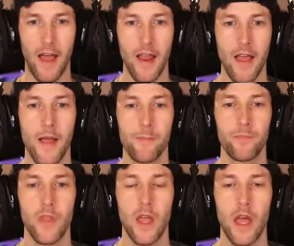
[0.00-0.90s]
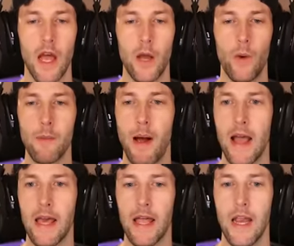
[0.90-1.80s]
that. How do I
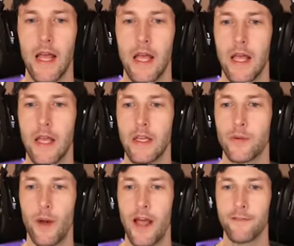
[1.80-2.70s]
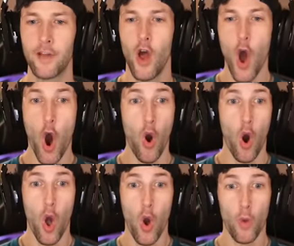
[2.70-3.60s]
buy it? Do I have to...
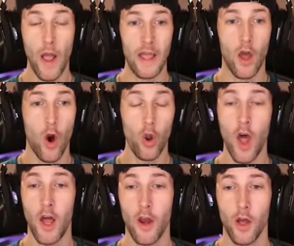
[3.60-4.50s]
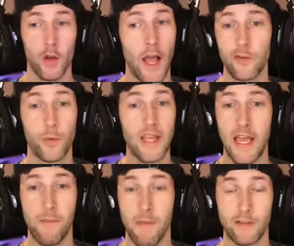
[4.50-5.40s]
Oh, wait, hold on. Guys, we
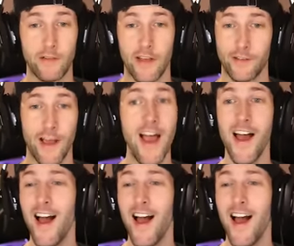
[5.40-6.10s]
can't miss this.